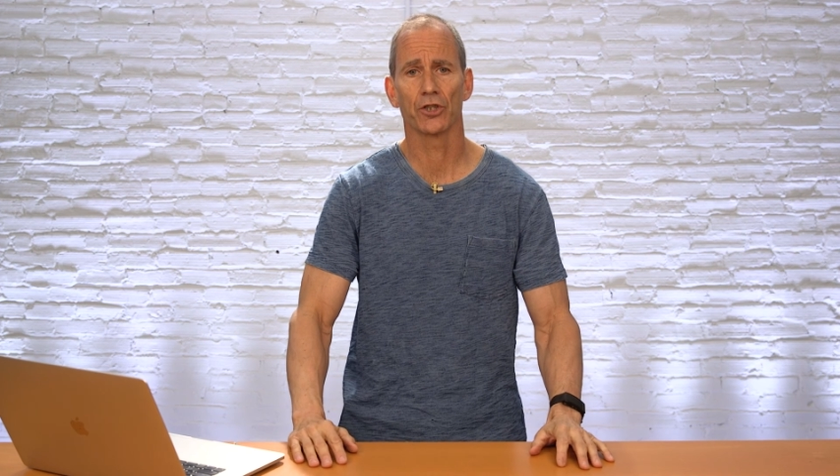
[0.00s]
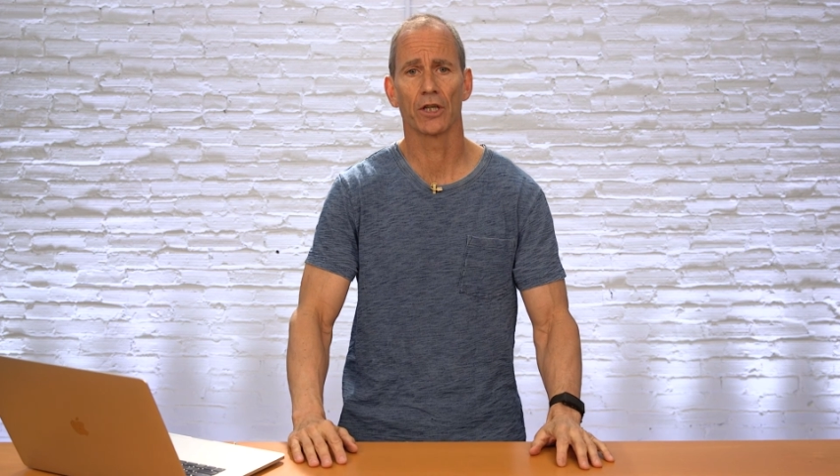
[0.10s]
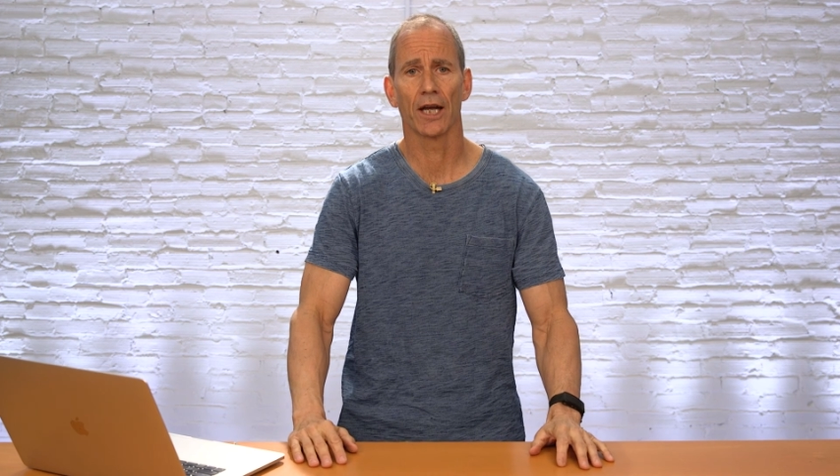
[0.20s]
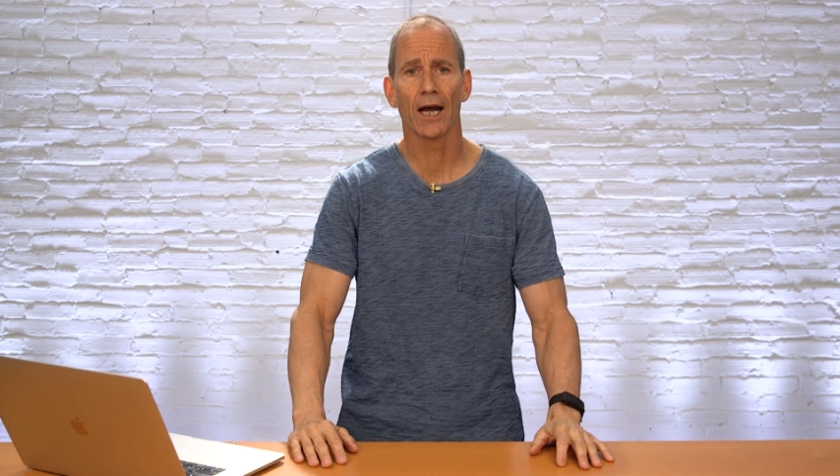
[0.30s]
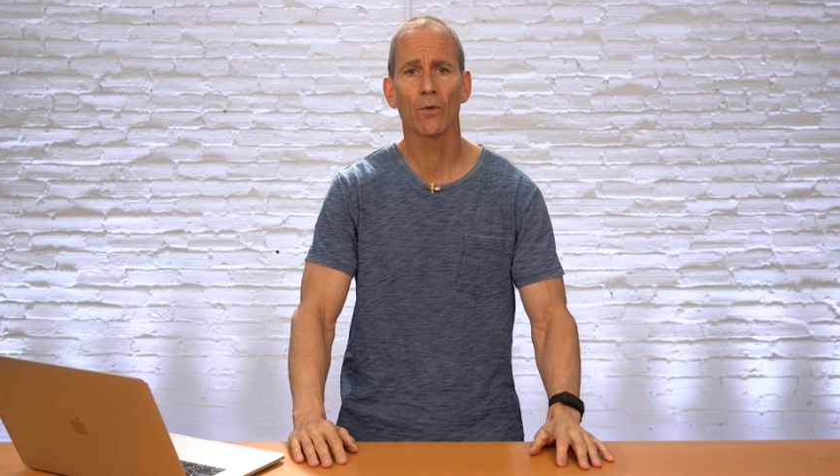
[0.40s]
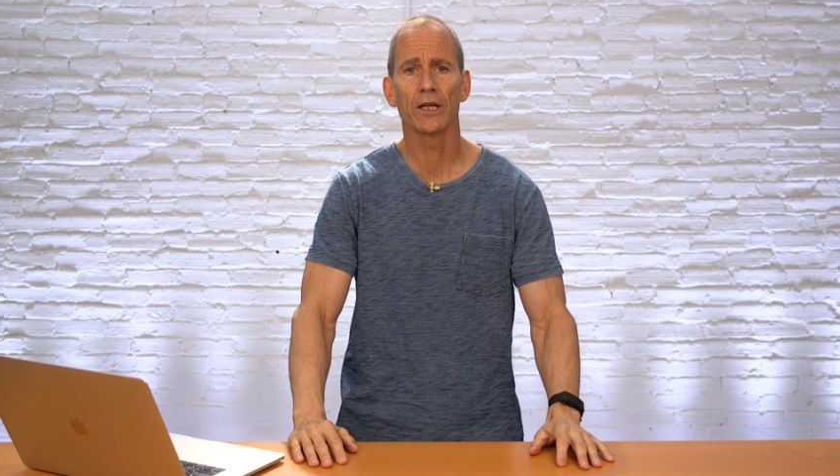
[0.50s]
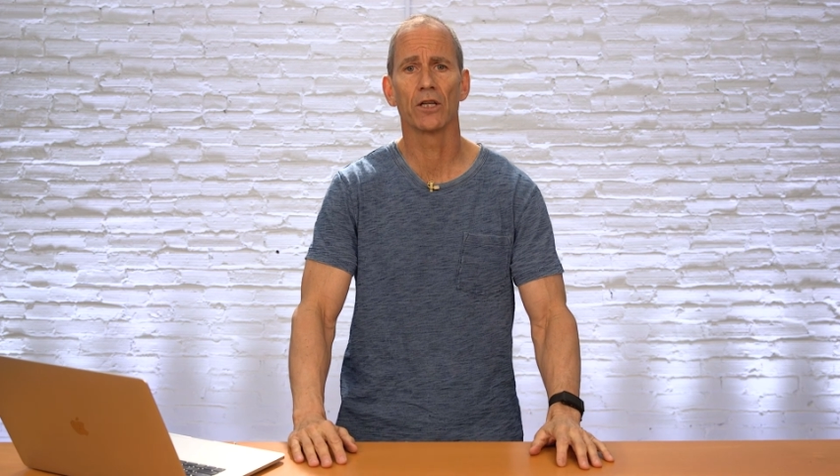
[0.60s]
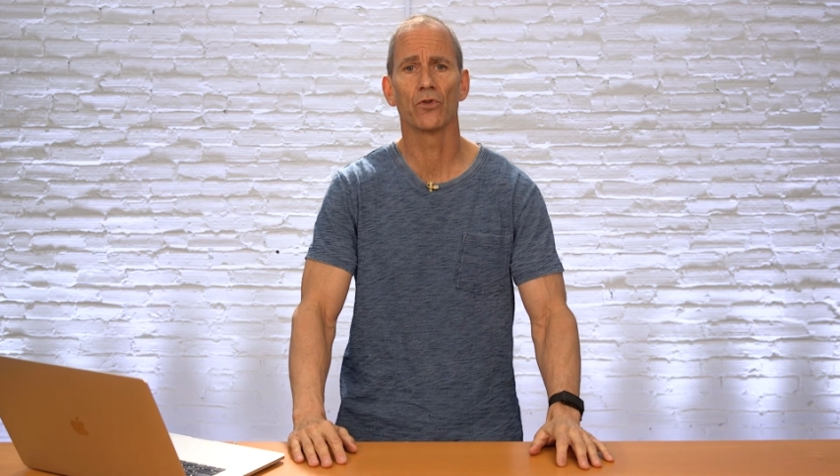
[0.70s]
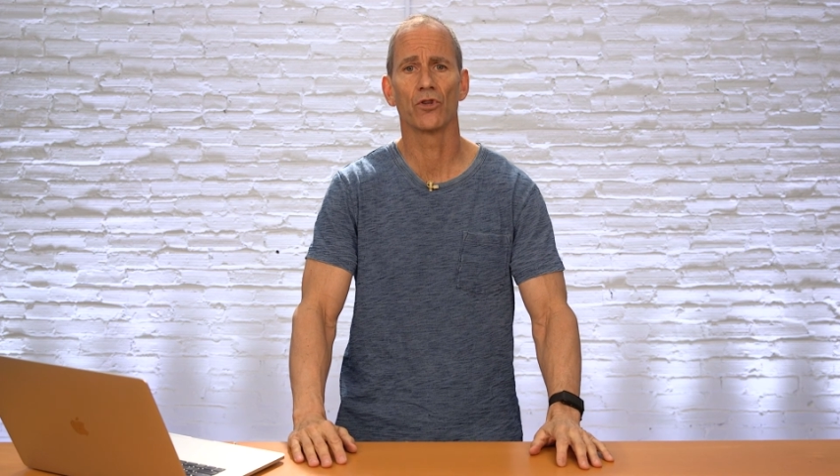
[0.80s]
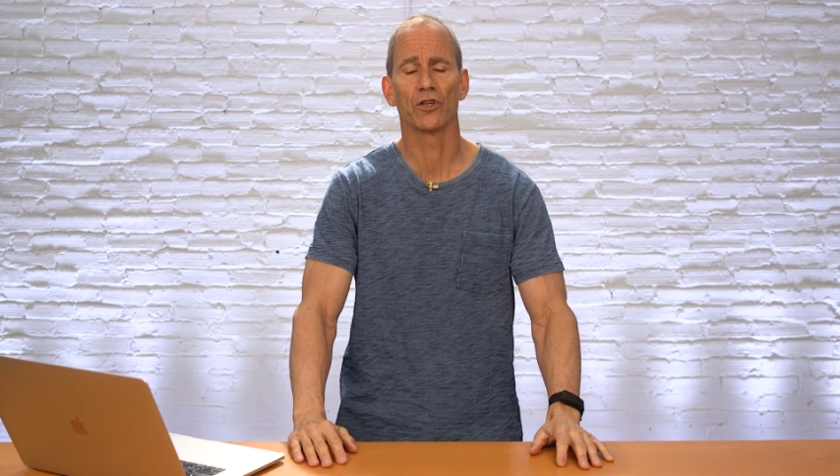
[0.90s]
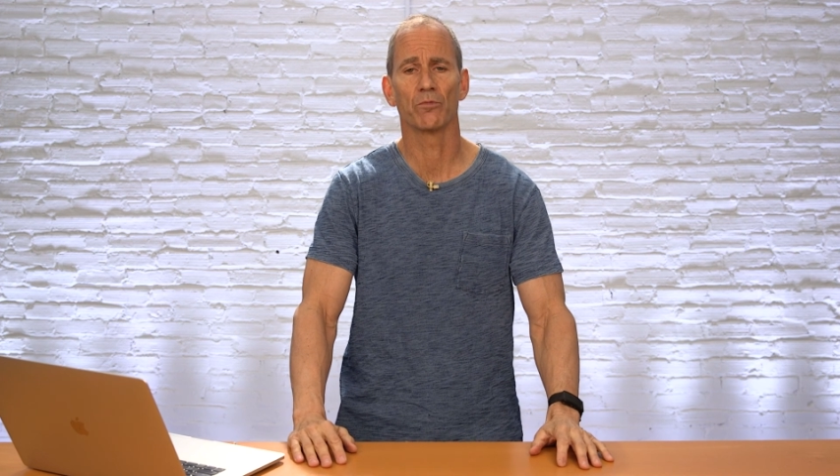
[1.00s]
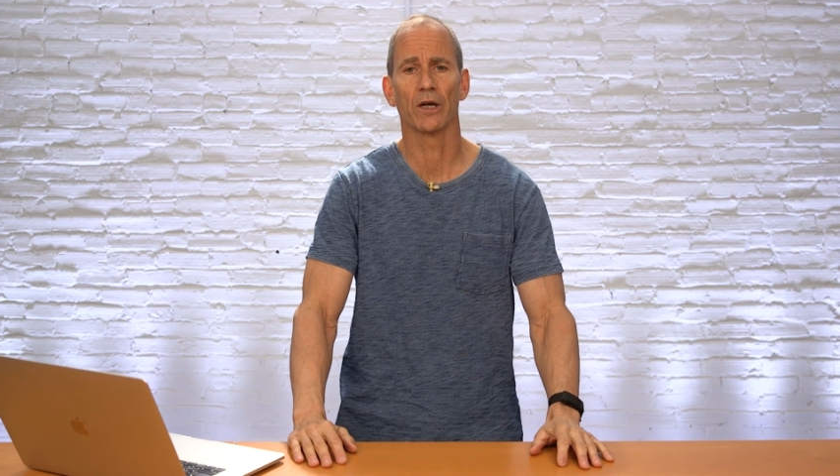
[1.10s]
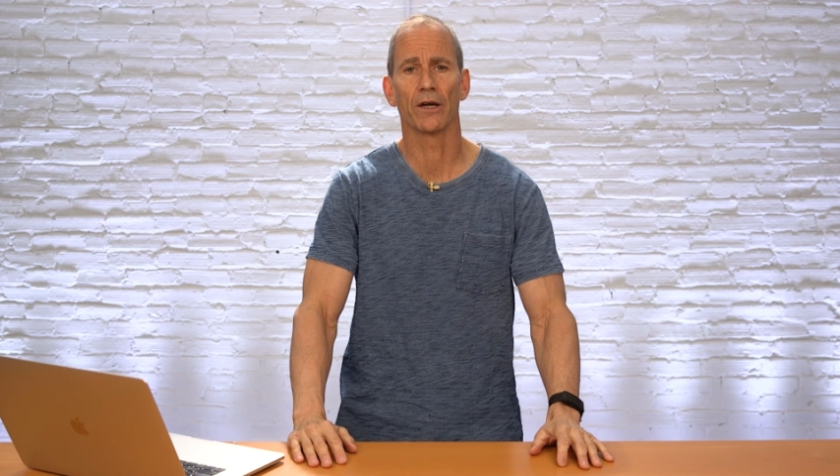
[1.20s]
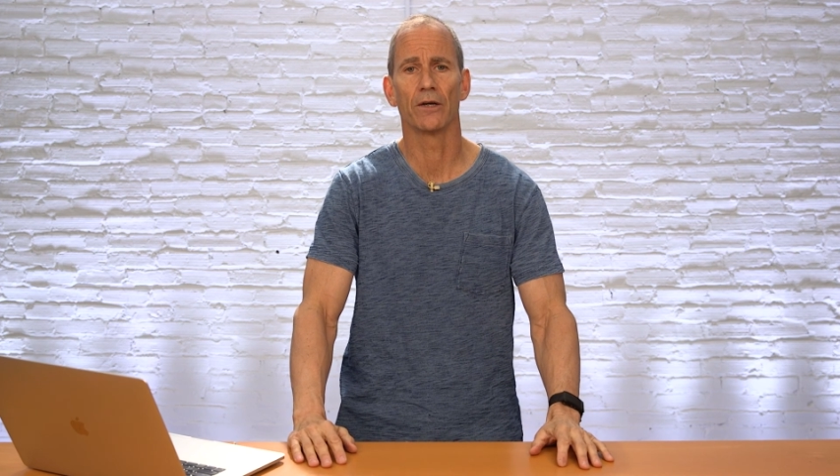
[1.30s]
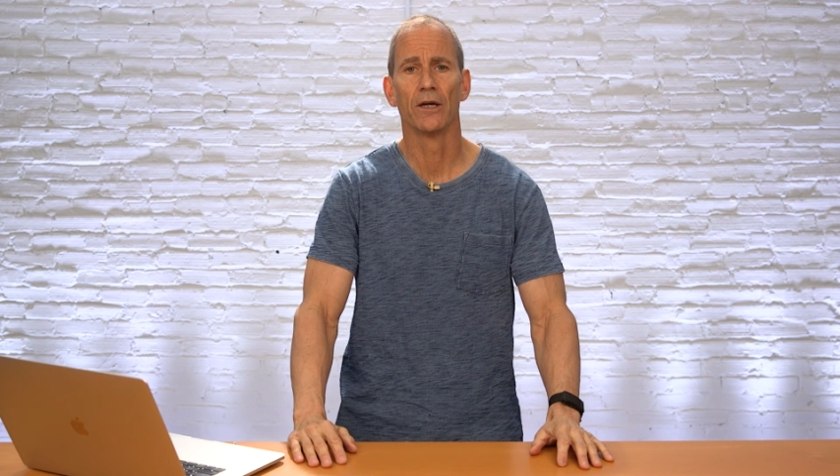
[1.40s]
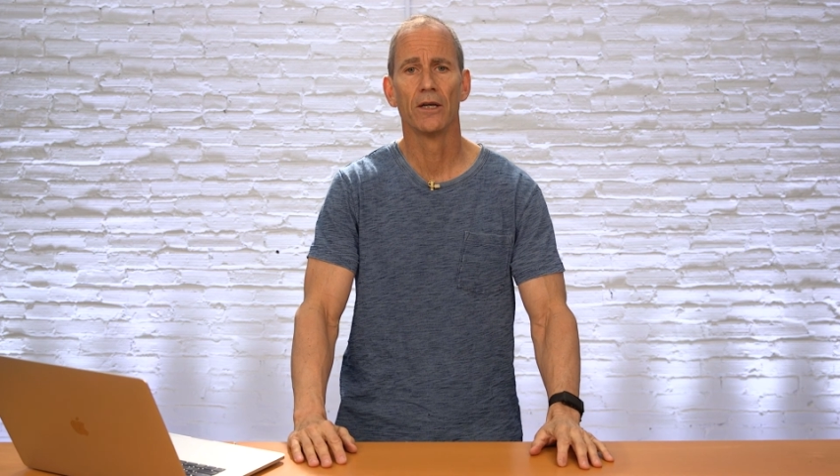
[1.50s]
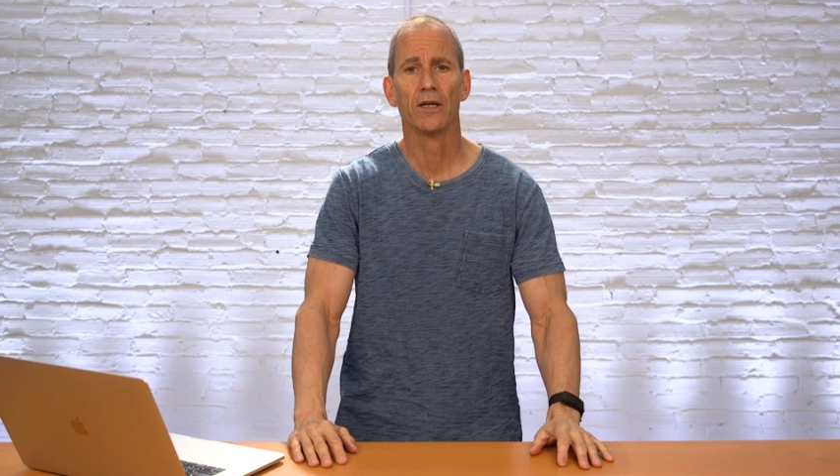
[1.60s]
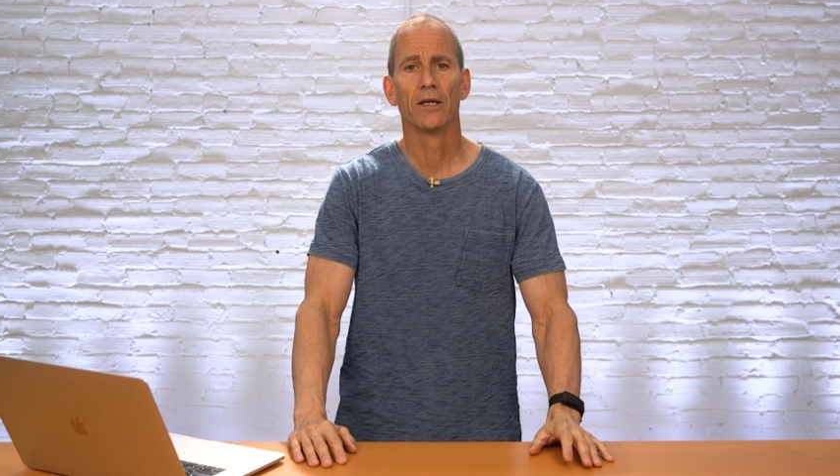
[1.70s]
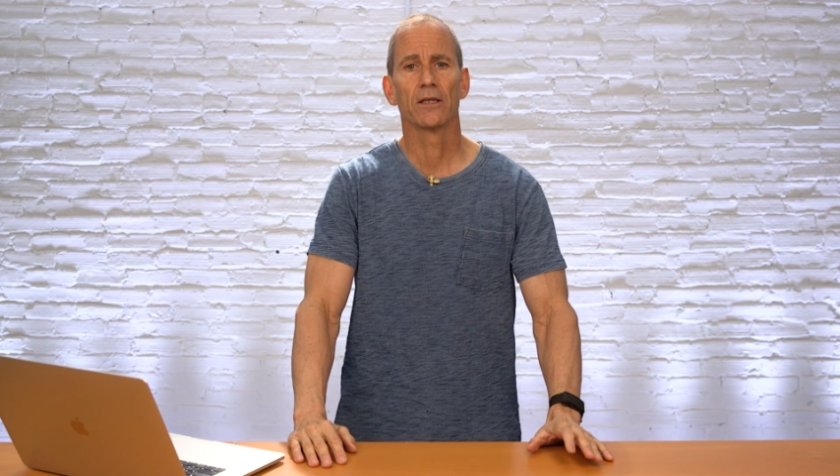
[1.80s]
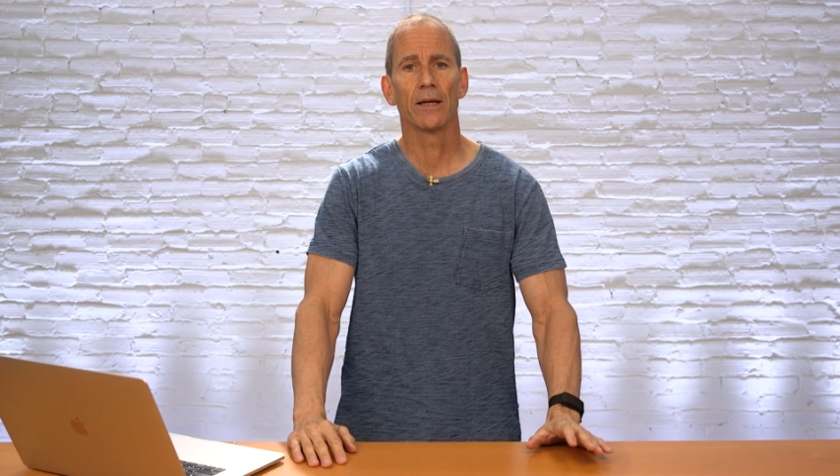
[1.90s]
on how we can do things better,
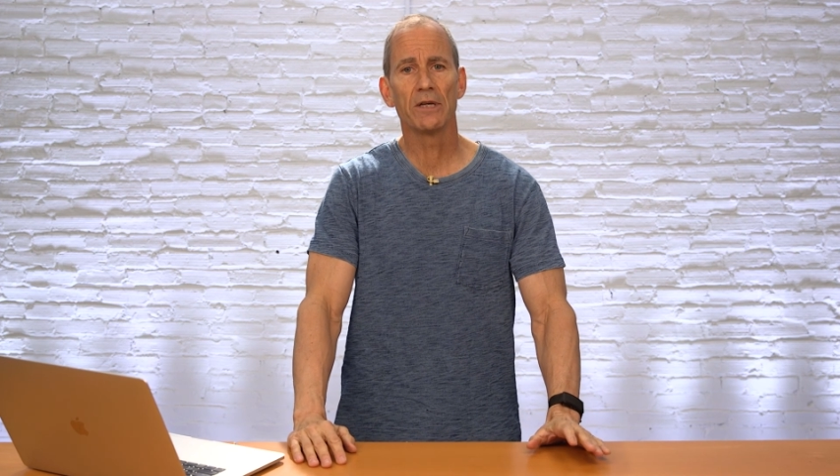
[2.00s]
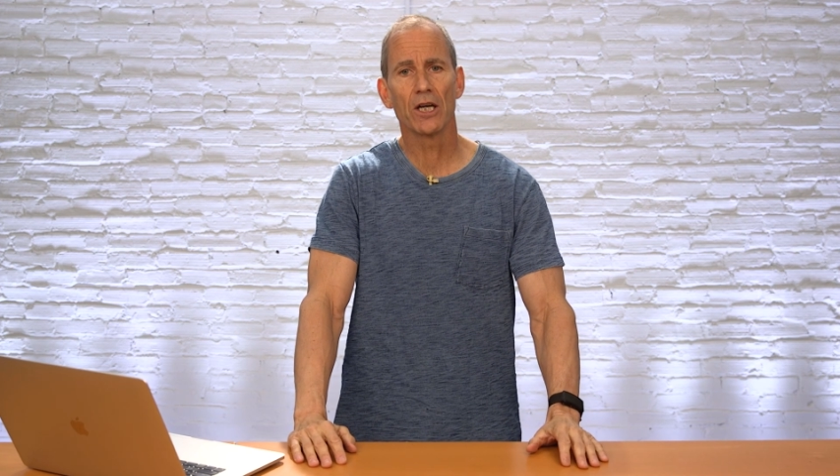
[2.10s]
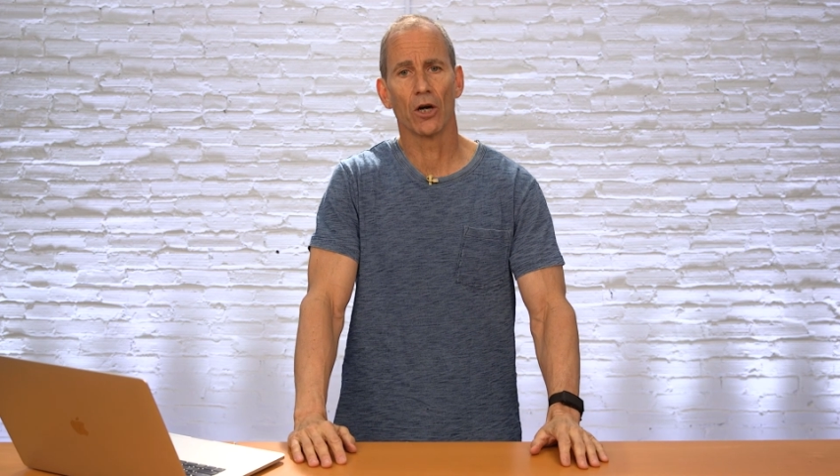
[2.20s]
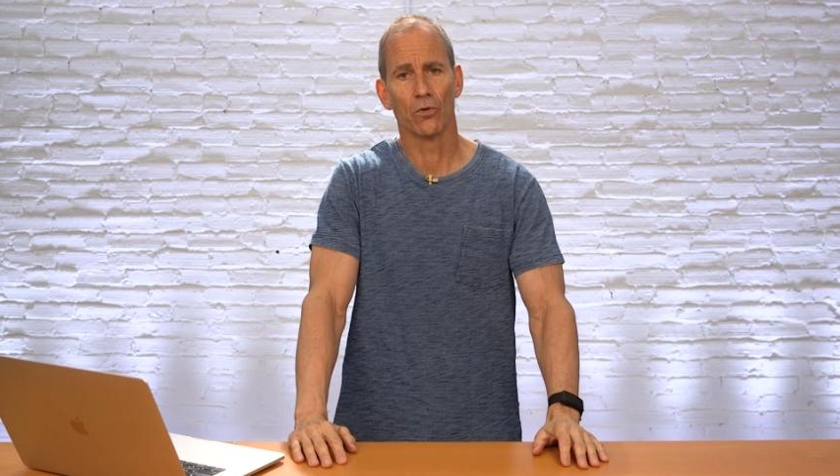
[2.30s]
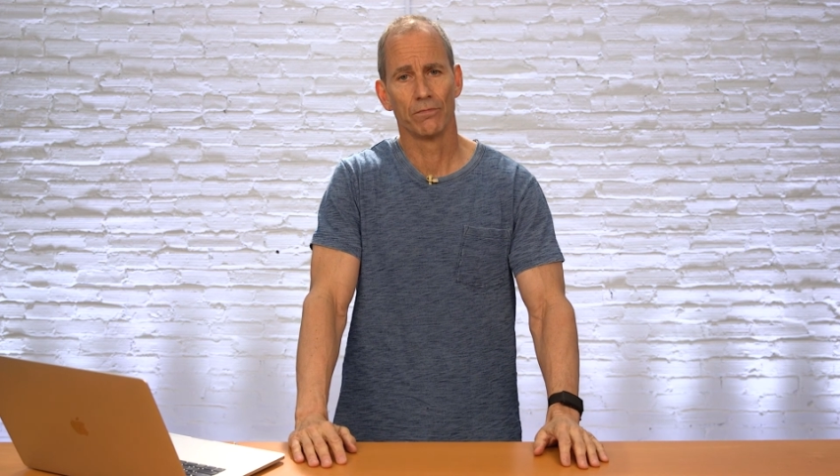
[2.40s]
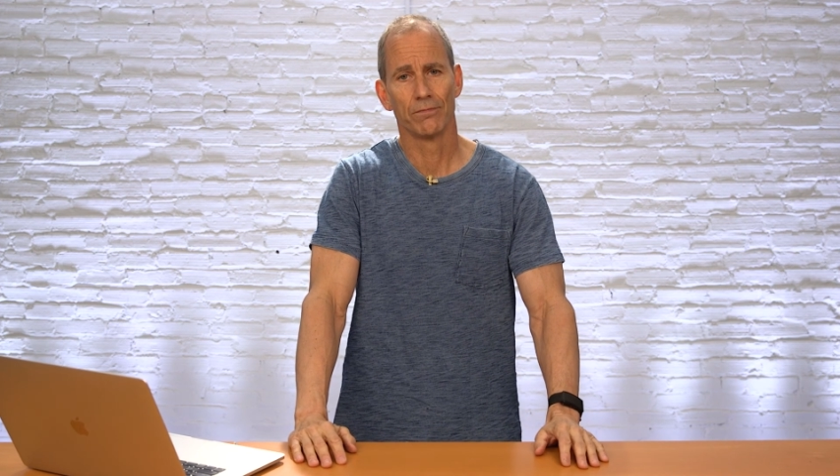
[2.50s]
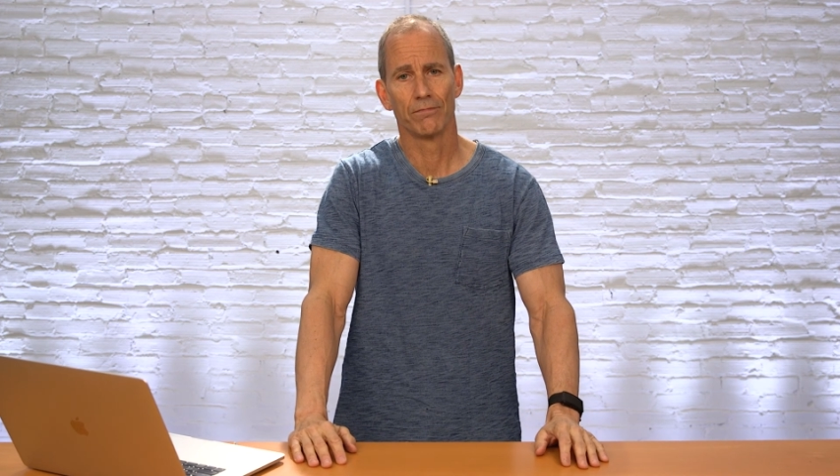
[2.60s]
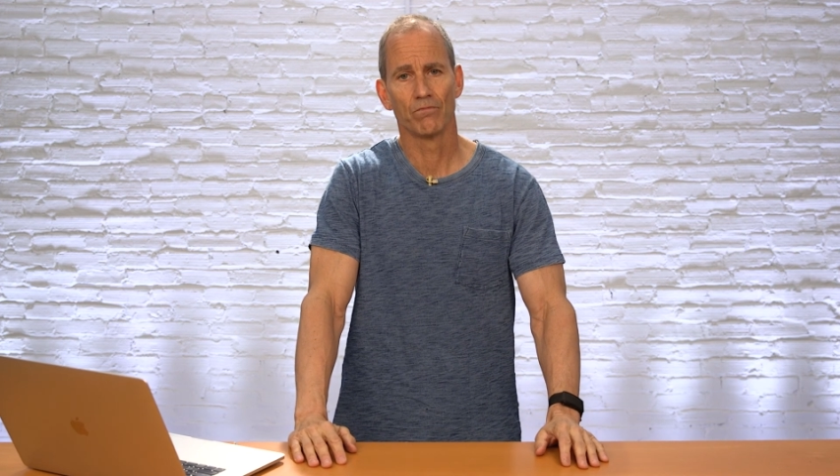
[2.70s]
let me know.